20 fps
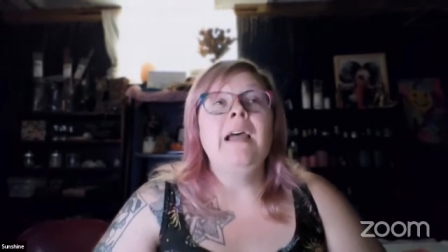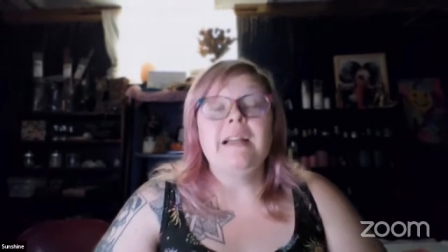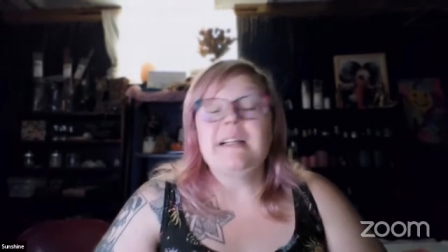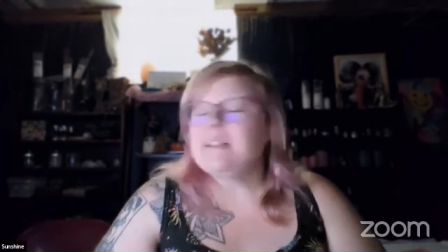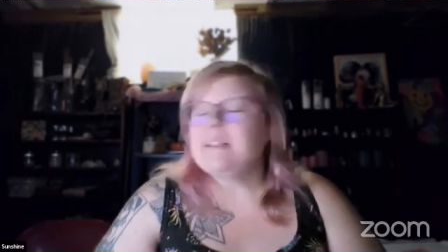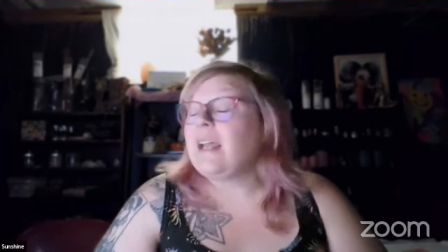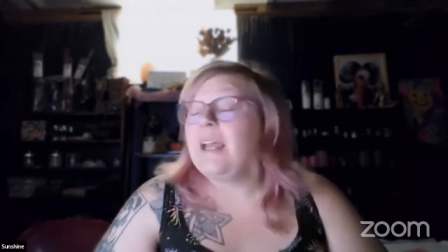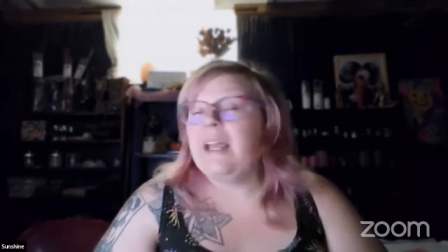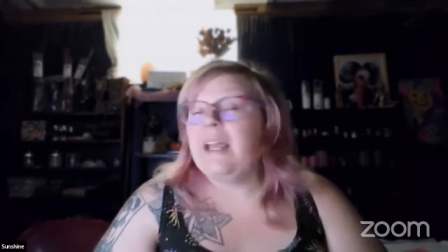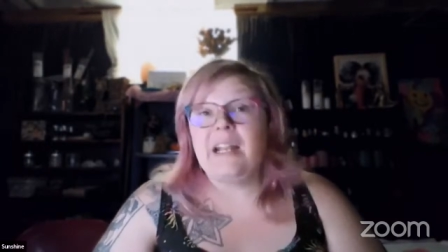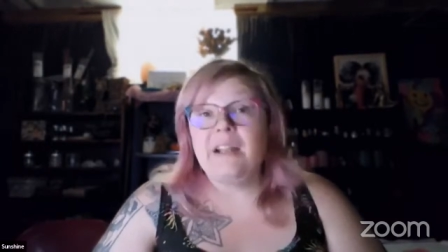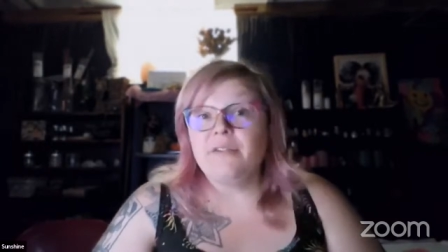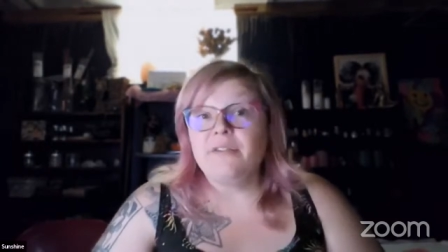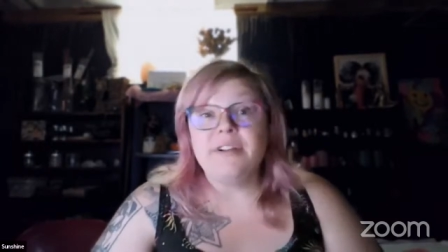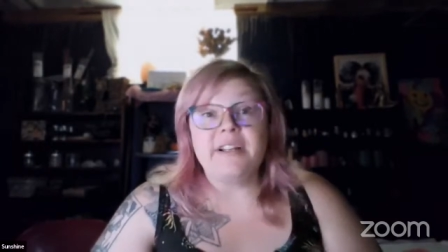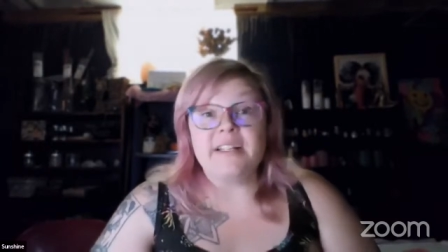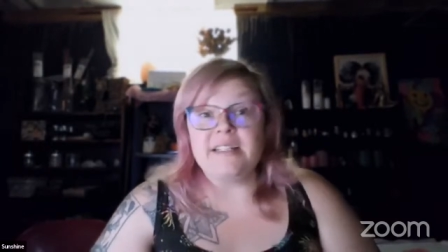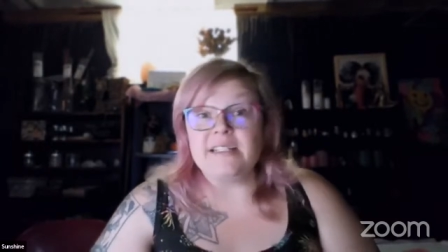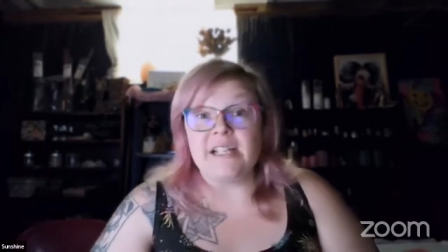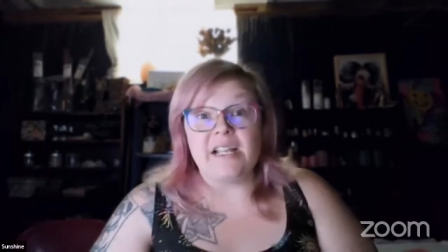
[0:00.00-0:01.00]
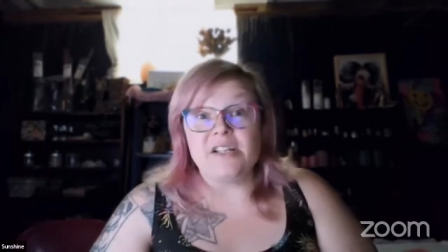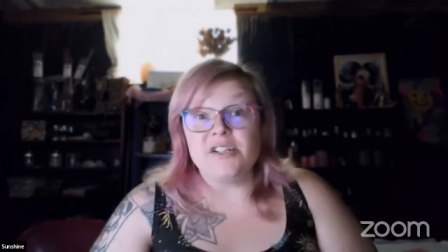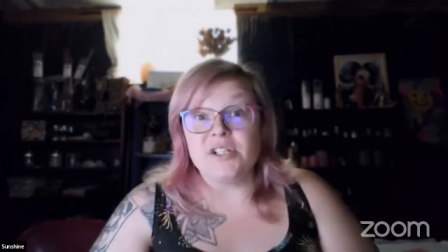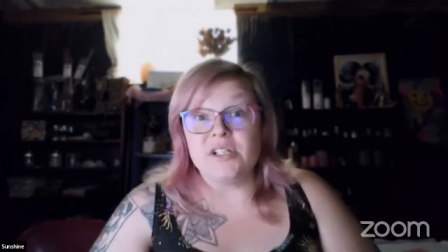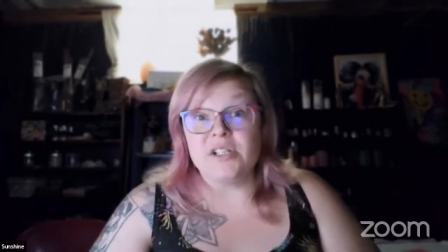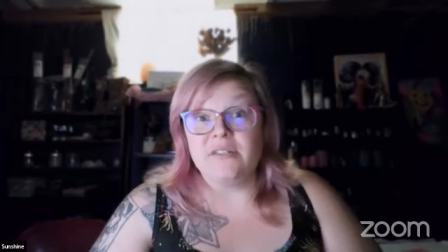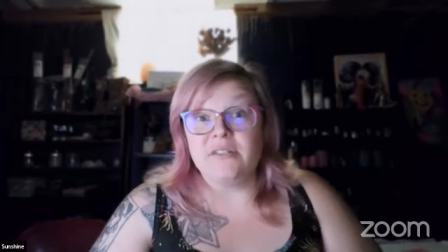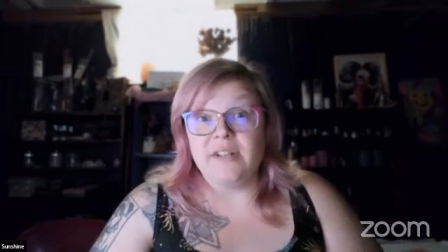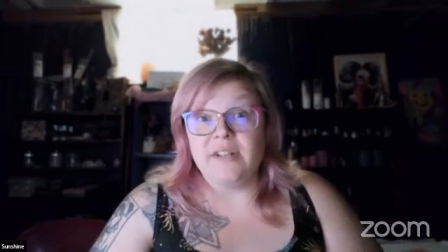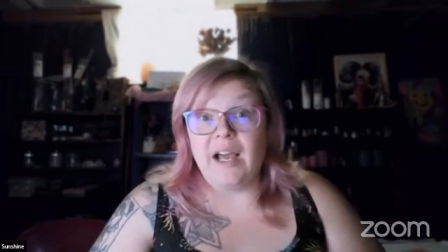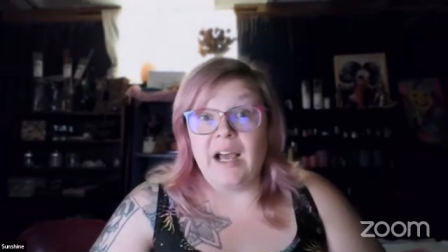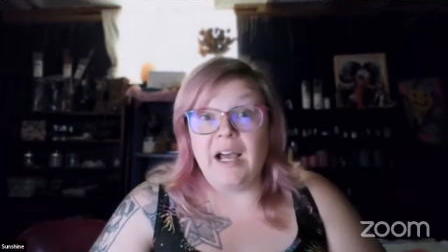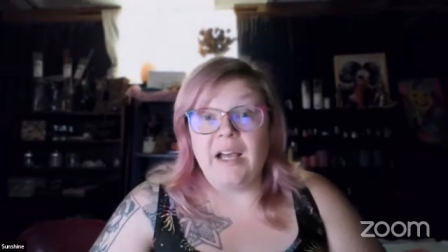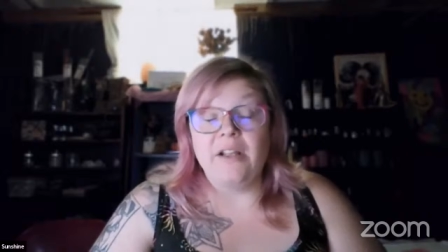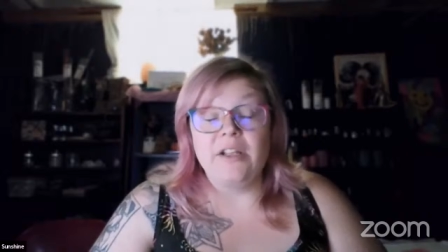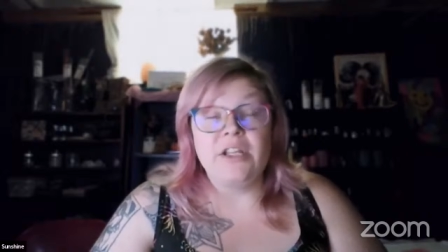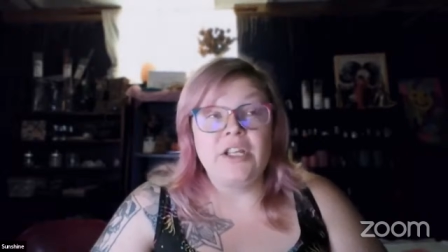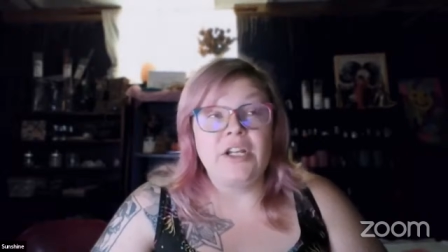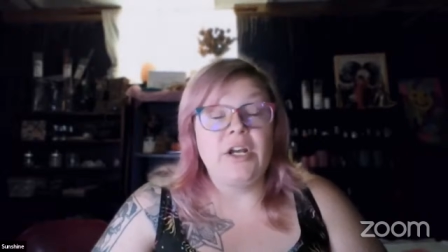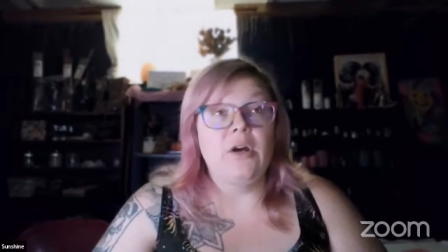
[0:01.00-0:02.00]
because I had every intention of not.
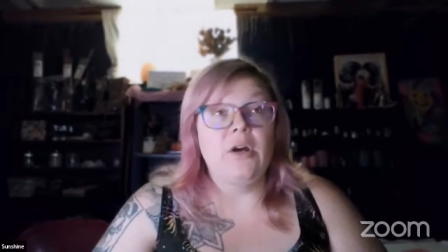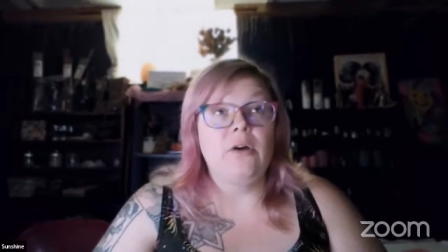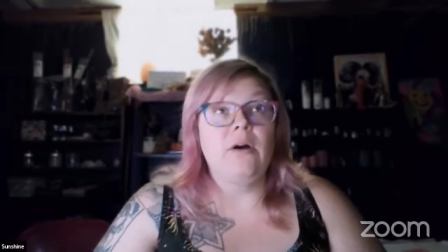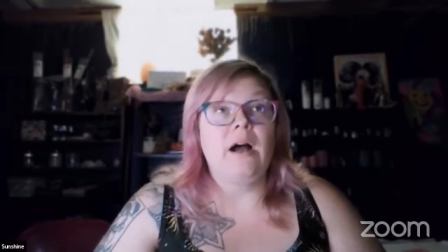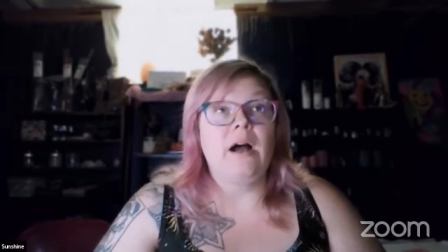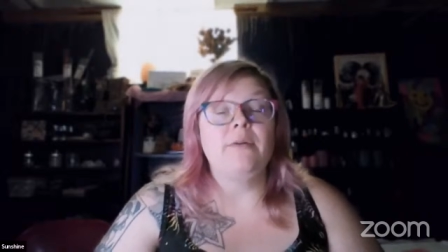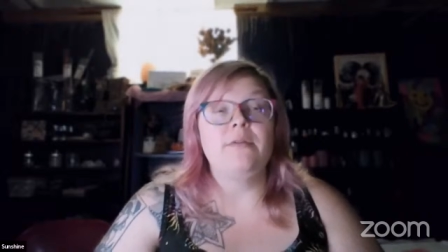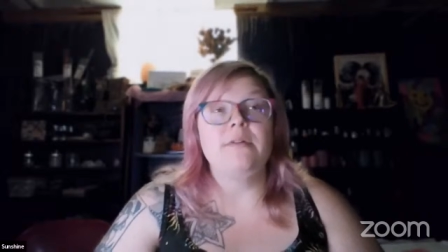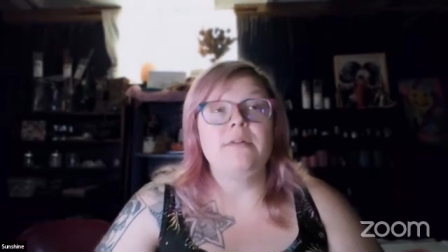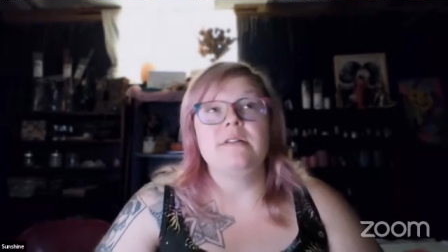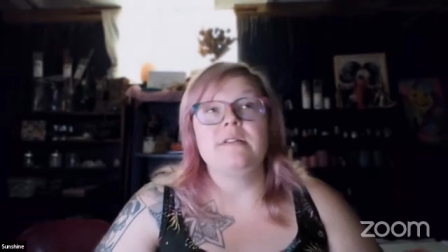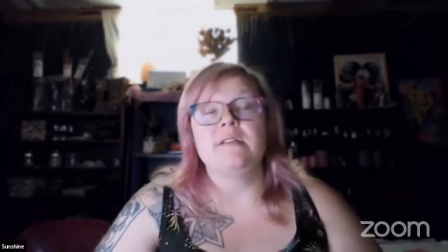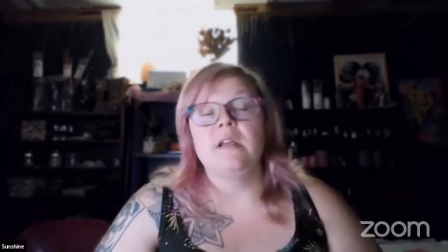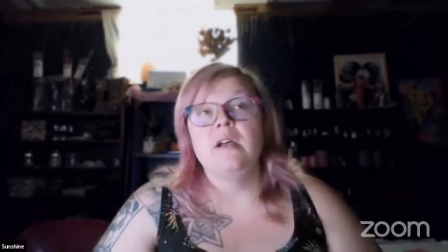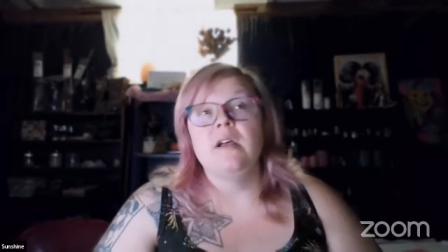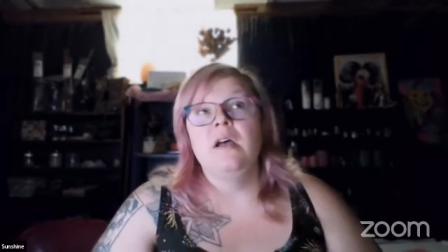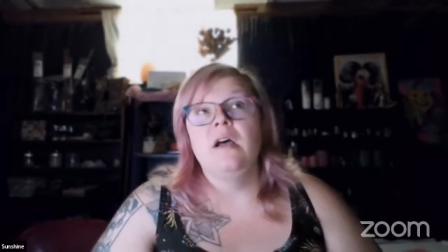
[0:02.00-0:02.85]
I was